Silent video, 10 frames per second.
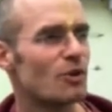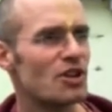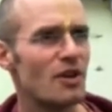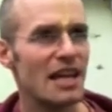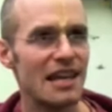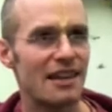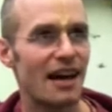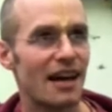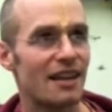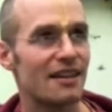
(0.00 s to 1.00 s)
when you hear
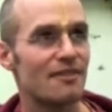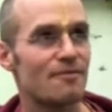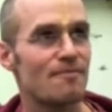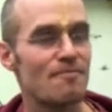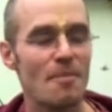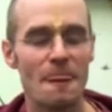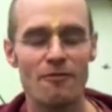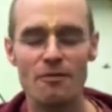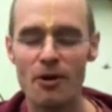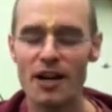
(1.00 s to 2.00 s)
that,
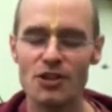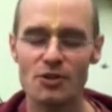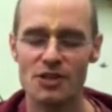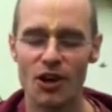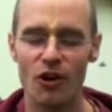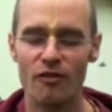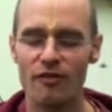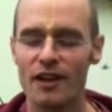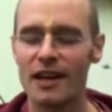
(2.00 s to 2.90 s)
remind yourself